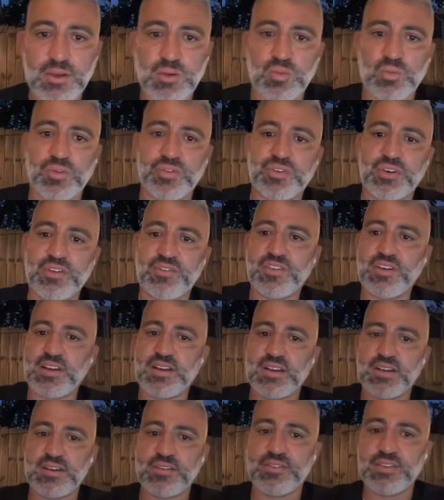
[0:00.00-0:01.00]

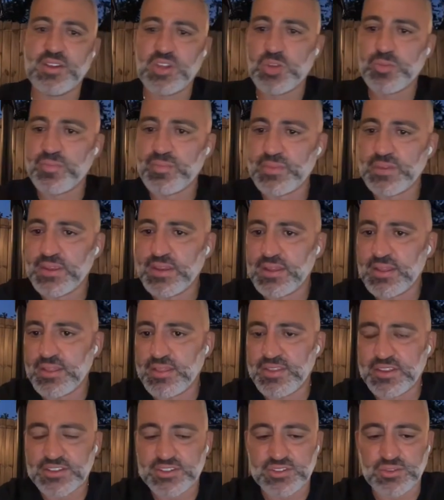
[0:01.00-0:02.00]
135.
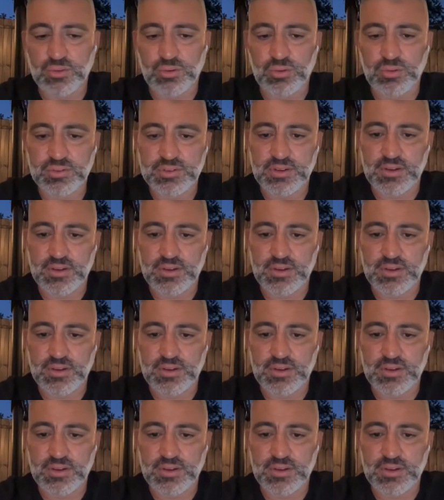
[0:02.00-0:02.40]
This sold